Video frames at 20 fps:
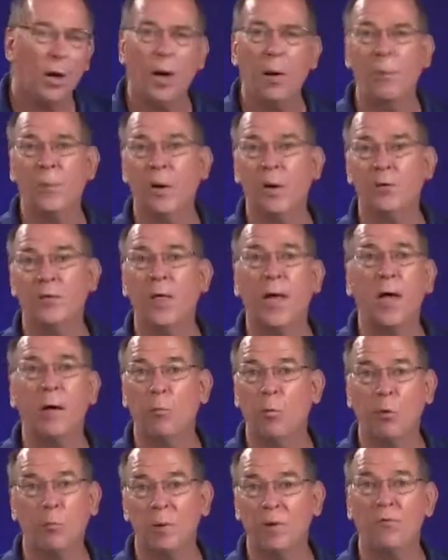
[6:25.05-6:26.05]
but
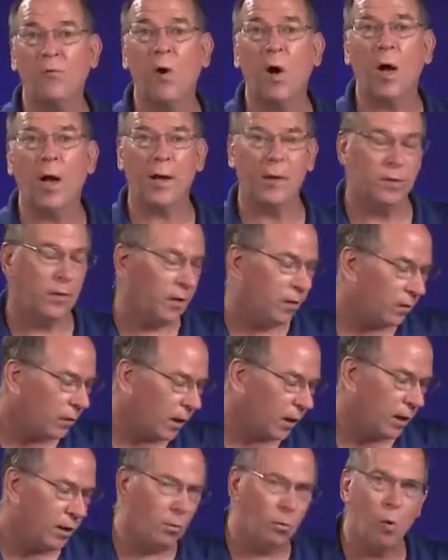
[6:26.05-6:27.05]
that will be fine. The
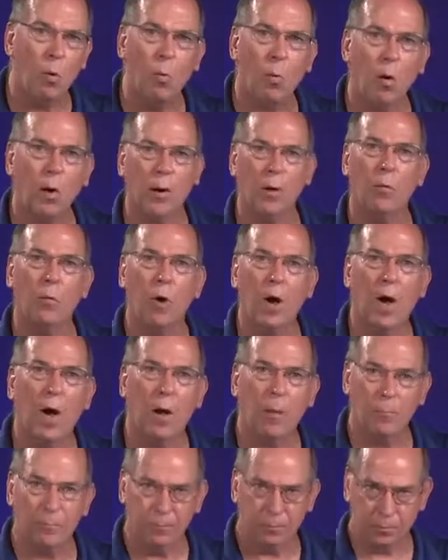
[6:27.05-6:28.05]
data will work
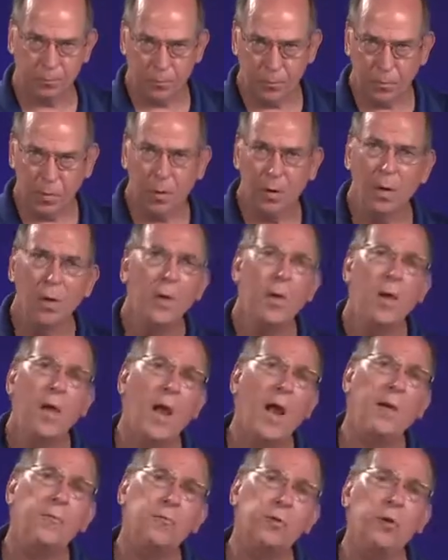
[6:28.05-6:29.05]
well.
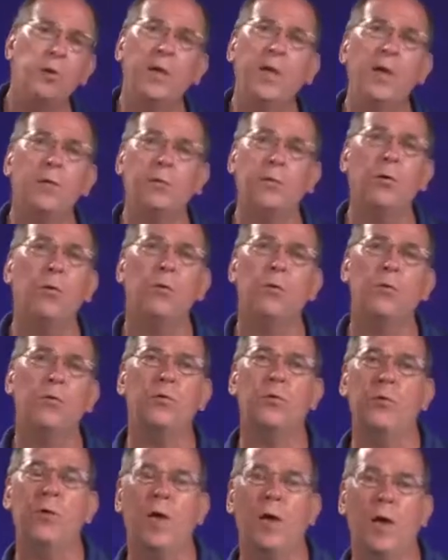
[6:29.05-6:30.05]
After you get
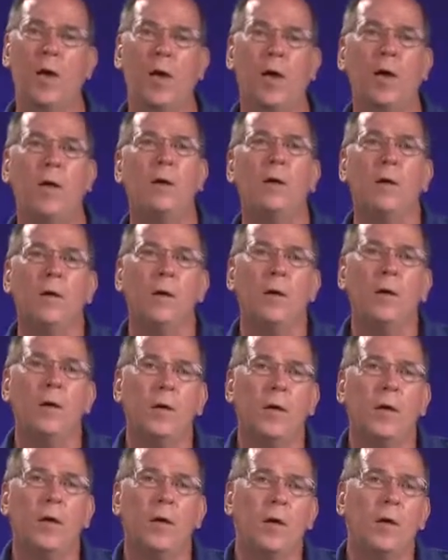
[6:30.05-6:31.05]
those
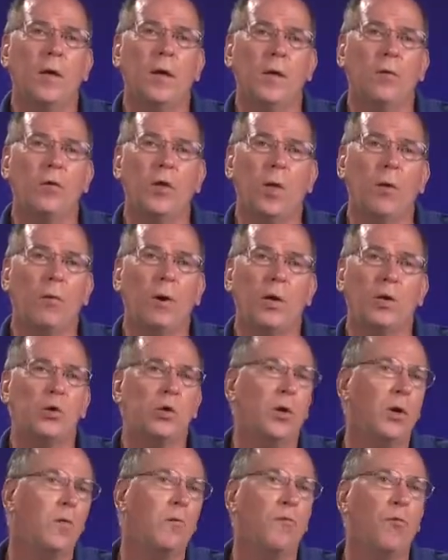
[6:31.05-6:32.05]

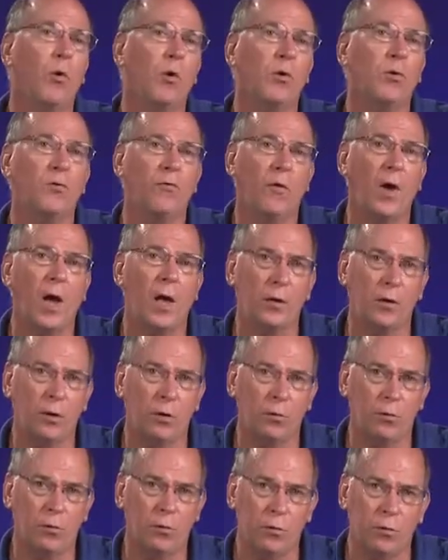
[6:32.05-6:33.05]
acceleration and force
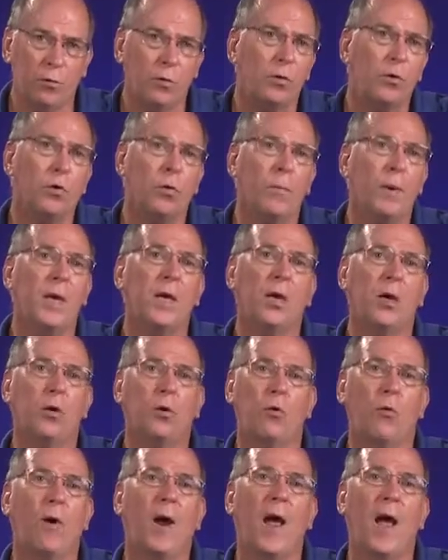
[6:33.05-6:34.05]
values, you'll make a
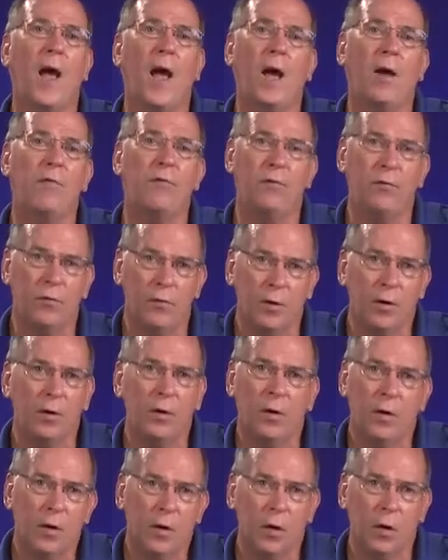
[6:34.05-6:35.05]
graph
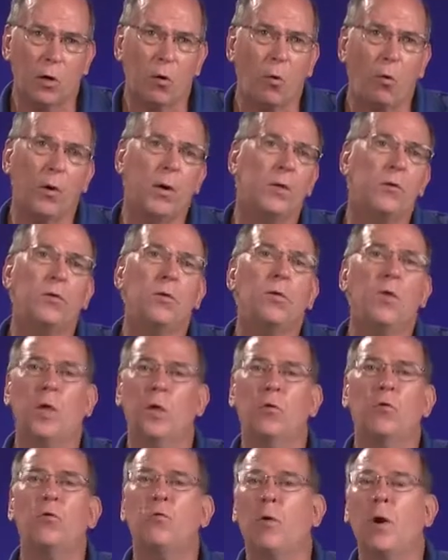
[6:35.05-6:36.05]
according to
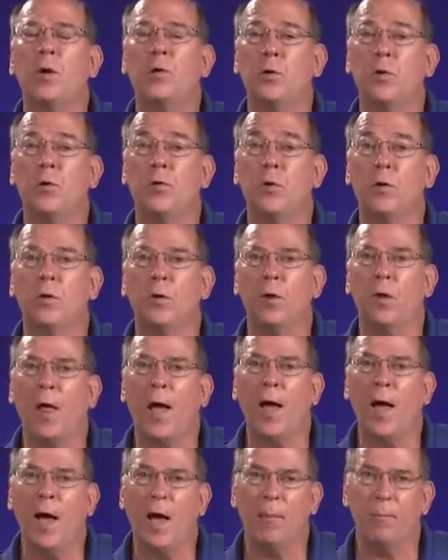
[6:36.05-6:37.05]
the instructions in the
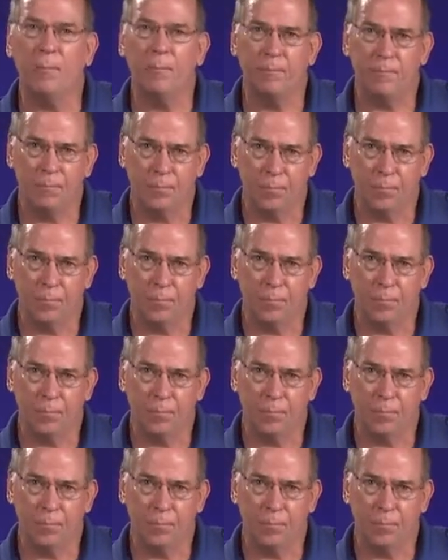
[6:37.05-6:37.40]
lab.